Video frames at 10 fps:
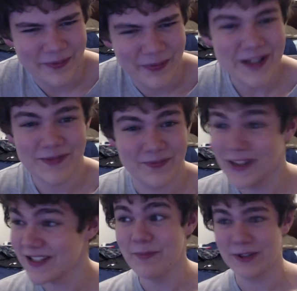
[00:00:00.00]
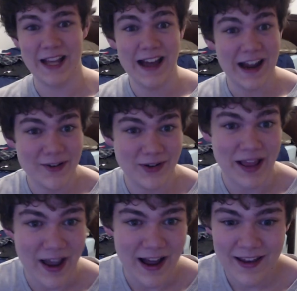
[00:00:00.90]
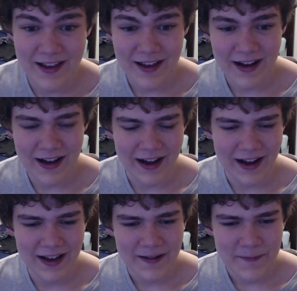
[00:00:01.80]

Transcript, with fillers: what's, what's up with that? I don't get that. Uh,